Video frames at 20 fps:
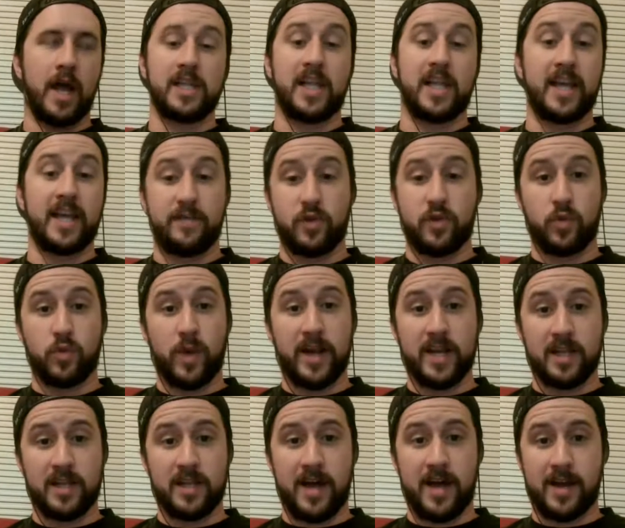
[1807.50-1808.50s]
Like if you're
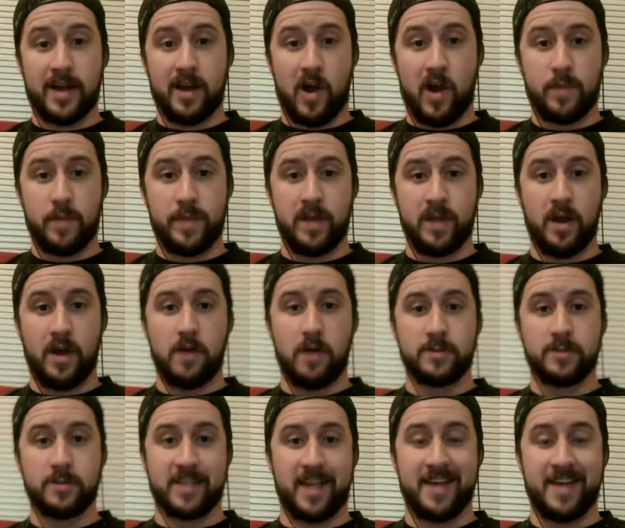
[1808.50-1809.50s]
running a lot of
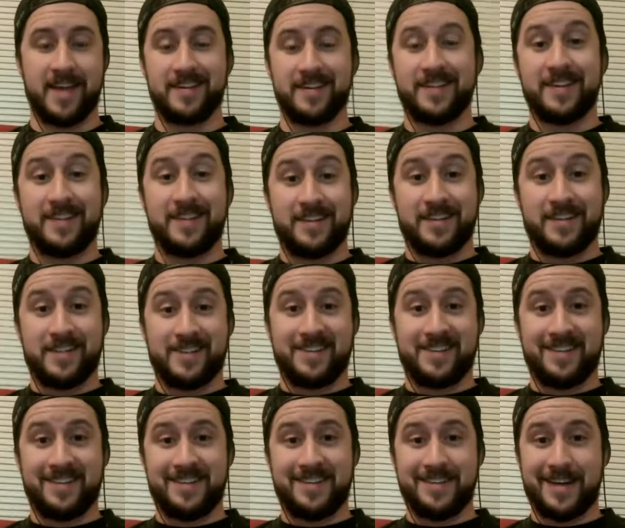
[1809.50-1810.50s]
RPOs, like
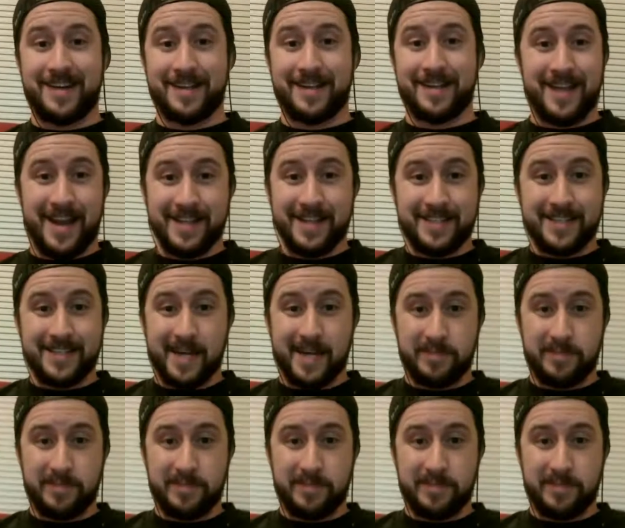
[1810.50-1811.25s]
a lot of times